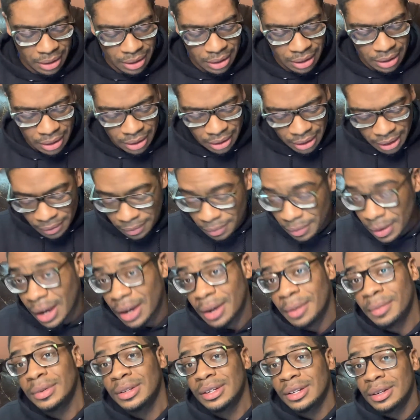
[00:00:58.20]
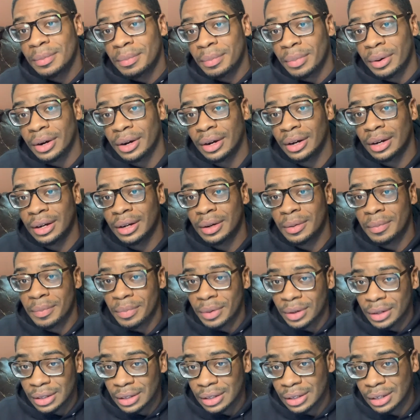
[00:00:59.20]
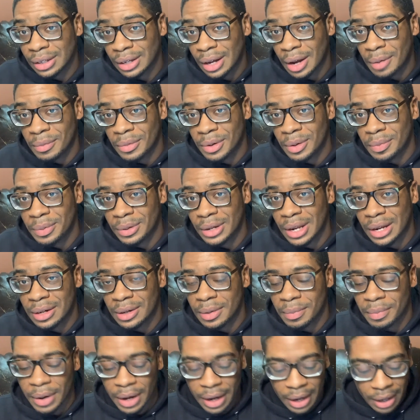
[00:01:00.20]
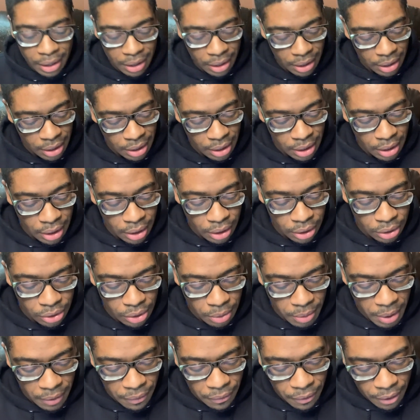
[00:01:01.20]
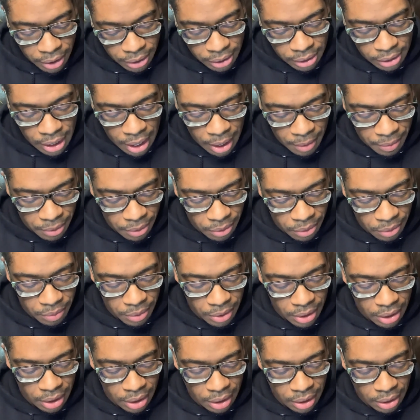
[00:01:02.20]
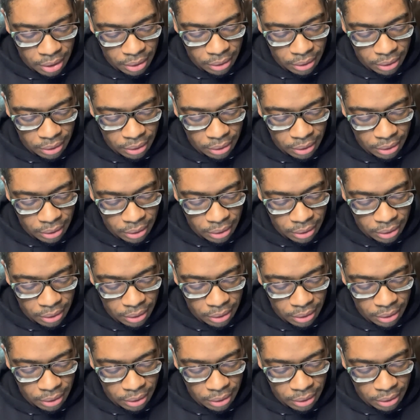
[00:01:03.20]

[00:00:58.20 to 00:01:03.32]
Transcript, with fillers: to leave that to the... Uh, I'm going to put that in the back. So my first topic would be